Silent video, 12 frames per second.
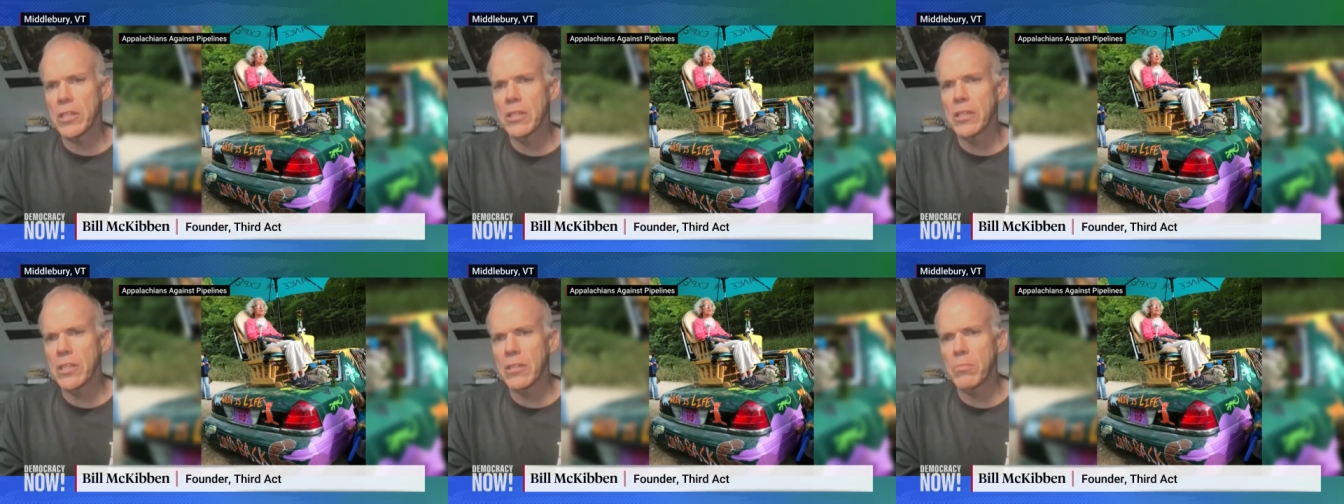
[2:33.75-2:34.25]
in
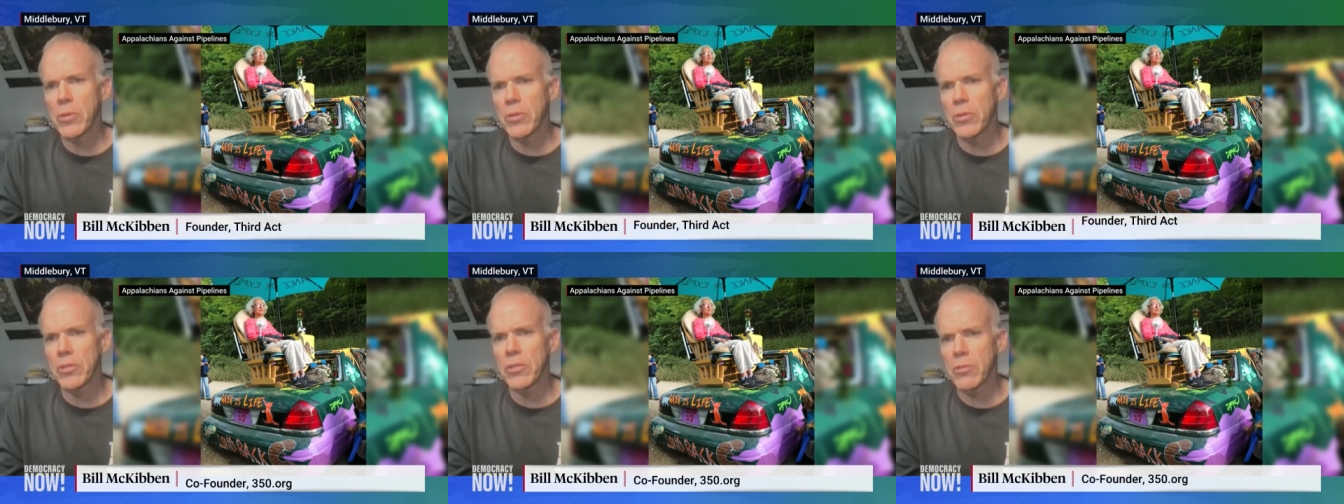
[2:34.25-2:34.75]
this
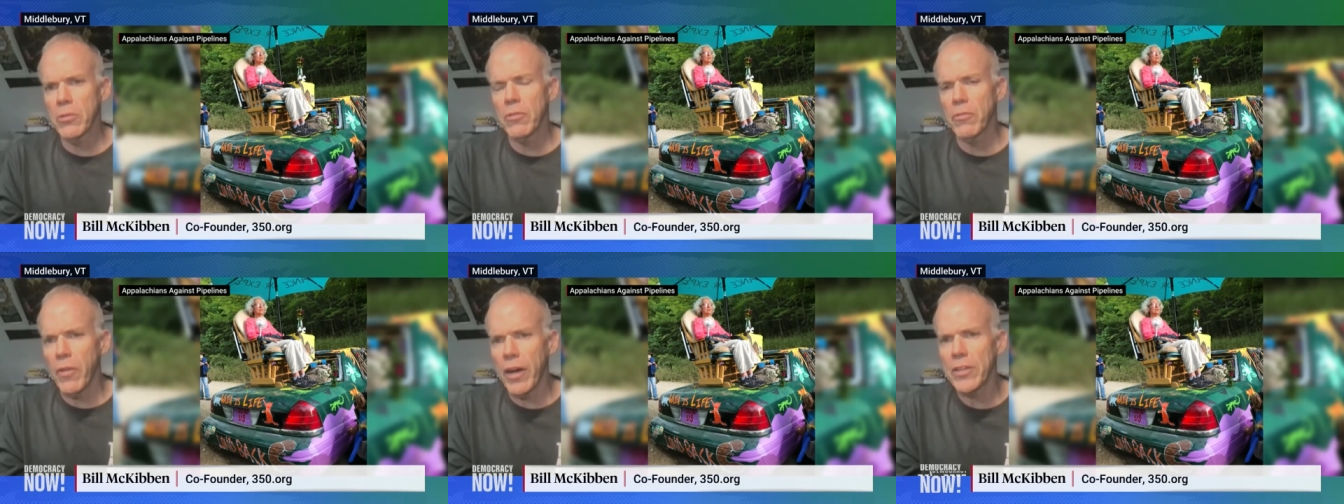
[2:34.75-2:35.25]
bill to
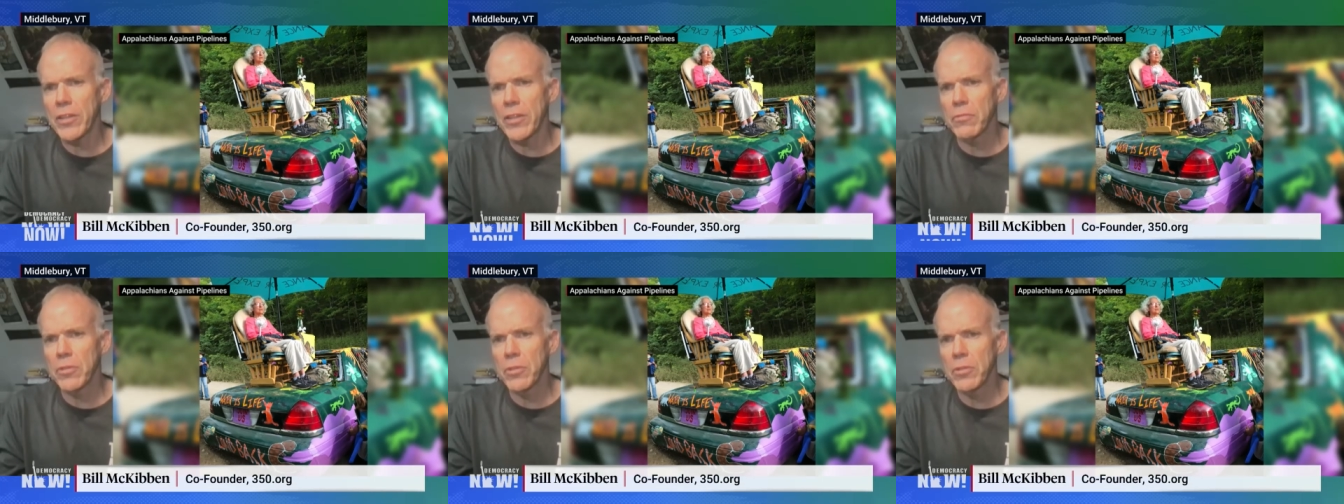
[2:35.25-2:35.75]
the
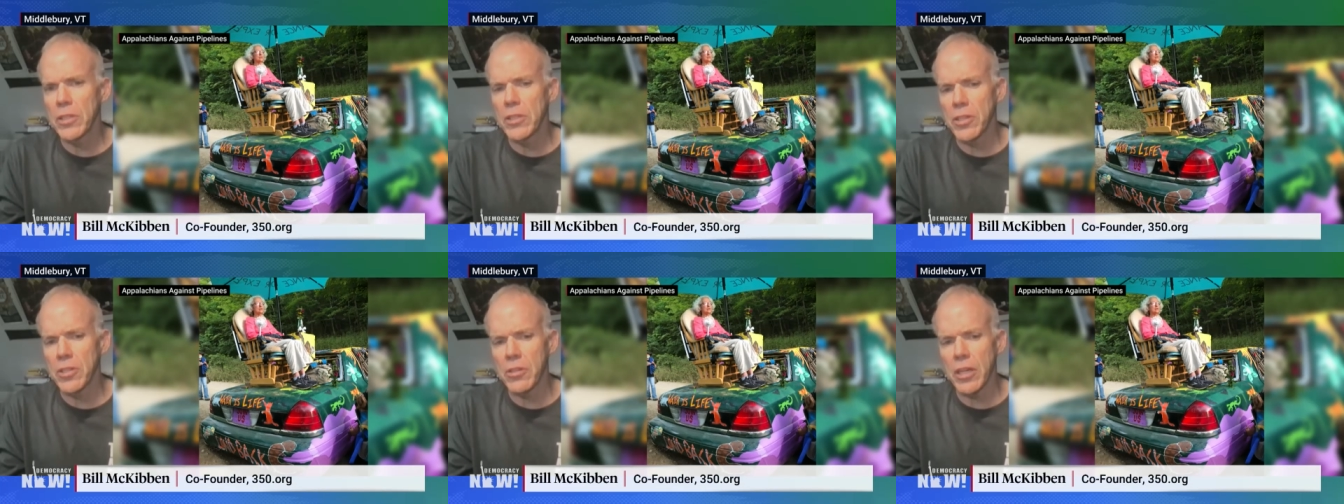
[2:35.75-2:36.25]
fossil fuel
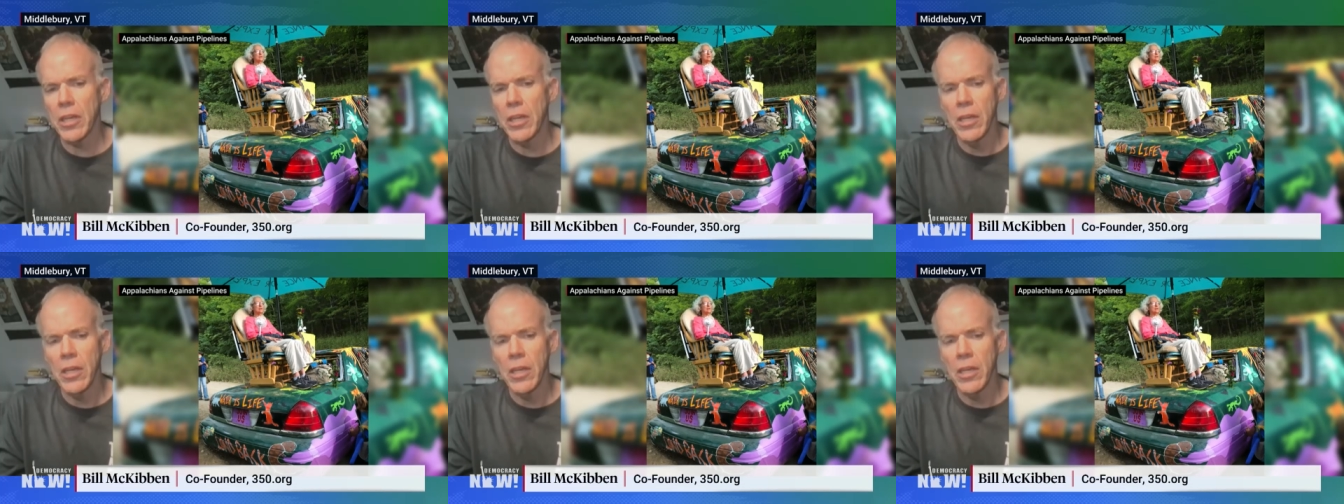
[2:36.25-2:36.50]
industry.